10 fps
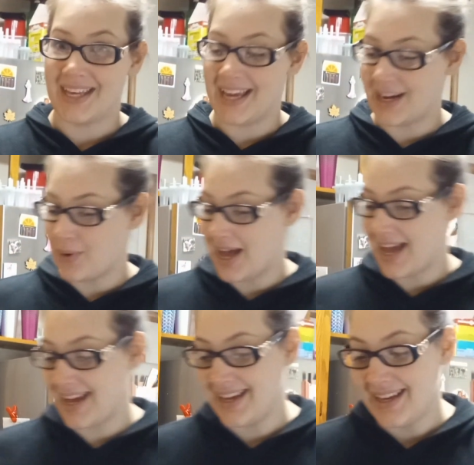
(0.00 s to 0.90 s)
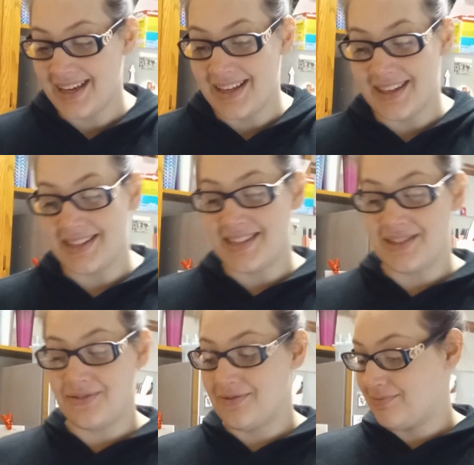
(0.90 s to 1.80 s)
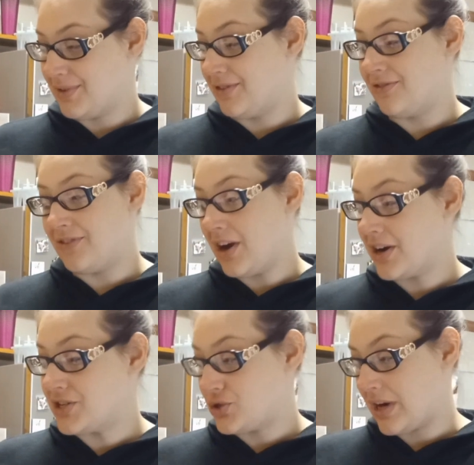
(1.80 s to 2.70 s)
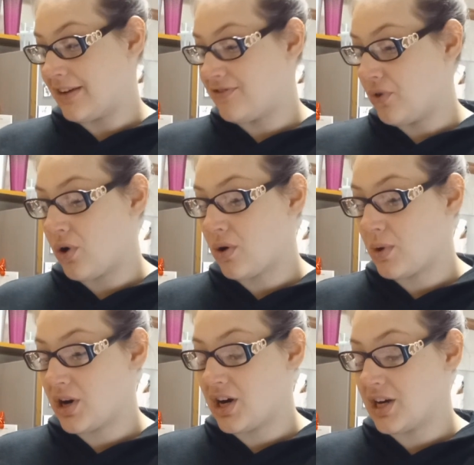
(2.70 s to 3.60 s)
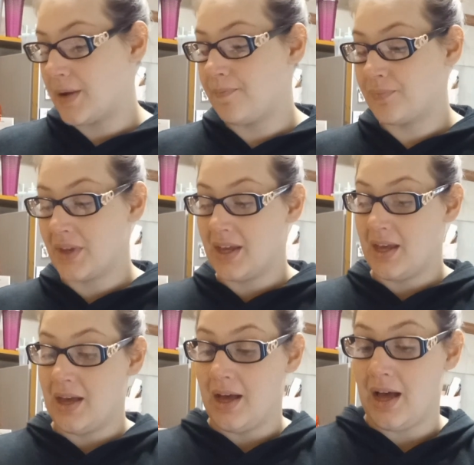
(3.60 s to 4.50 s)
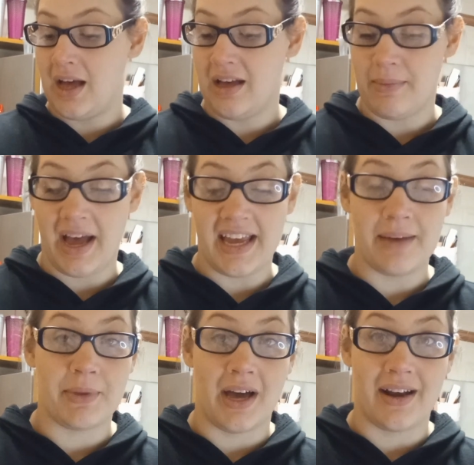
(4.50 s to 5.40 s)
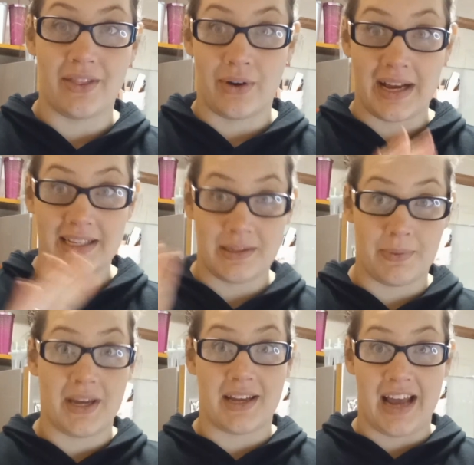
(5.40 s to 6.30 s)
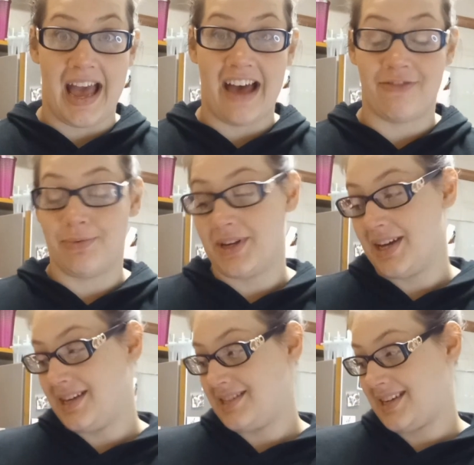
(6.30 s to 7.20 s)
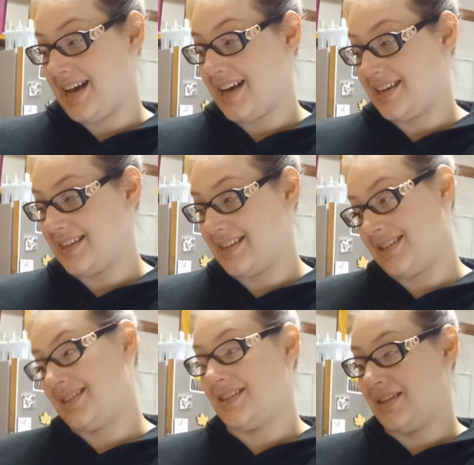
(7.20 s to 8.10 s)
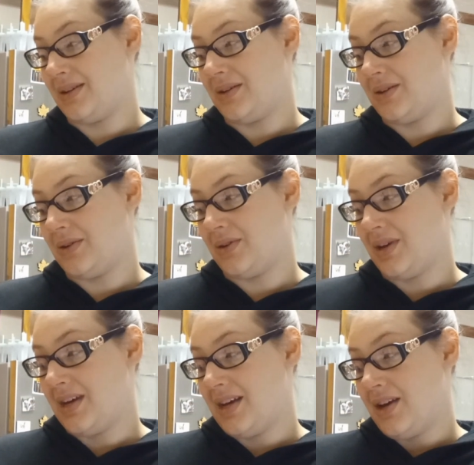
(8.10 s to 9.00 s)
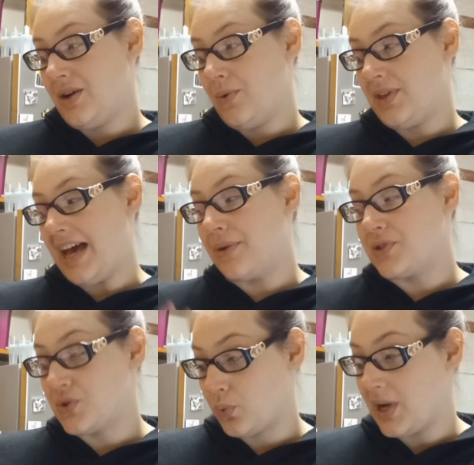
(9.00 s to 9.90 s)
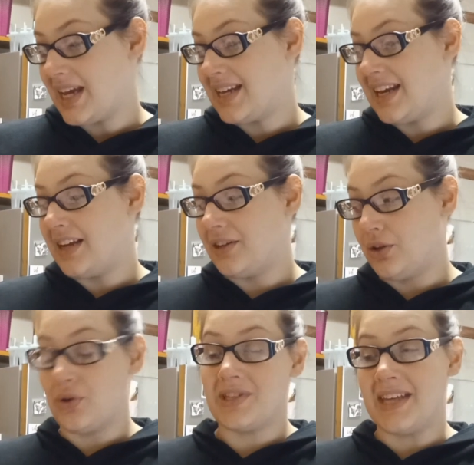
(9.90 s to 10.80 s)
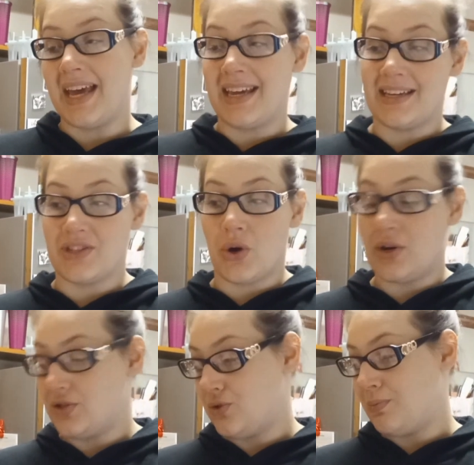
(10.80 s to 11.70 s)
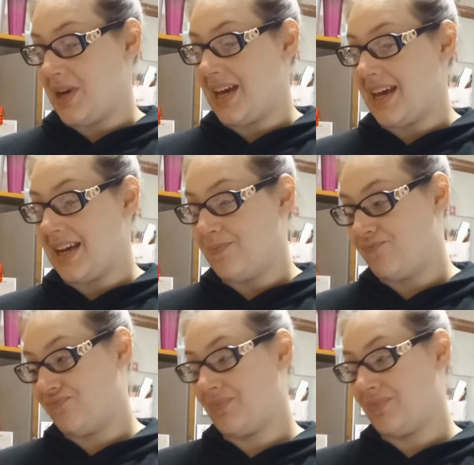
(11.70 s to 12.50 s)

Anyway, this is very straightforward. Um, I am cutting the recipe in half because it kind of, with how sweet it looks like it's going to be,